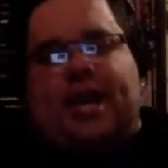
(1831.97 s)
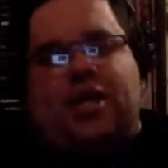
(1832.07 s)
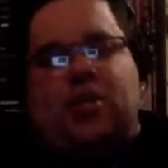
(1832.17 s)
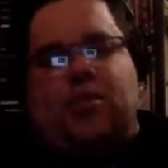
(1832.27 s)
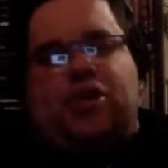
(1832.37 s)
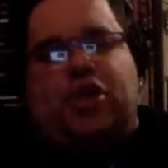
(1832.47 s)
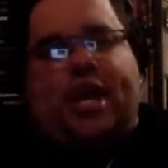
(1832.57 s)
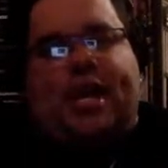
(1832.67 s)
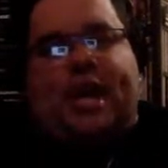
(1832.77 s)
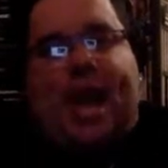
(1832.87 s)
Against the
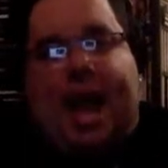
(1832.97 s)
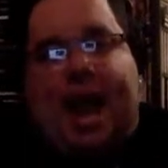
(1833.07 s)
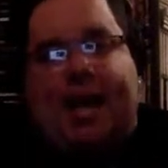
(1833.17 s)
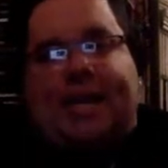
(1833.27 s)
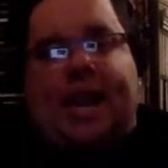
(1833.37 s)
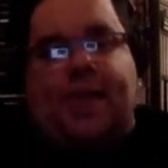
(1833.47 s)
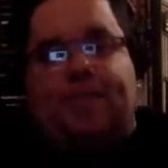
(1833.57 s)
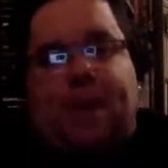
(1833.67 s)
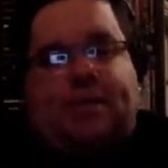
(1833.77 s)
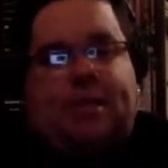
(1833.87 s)
Machine are
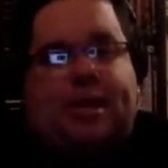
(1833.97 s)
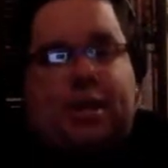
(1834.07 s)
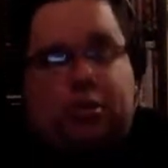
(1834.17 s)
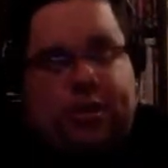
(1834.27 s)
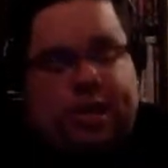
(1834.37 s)
getting back together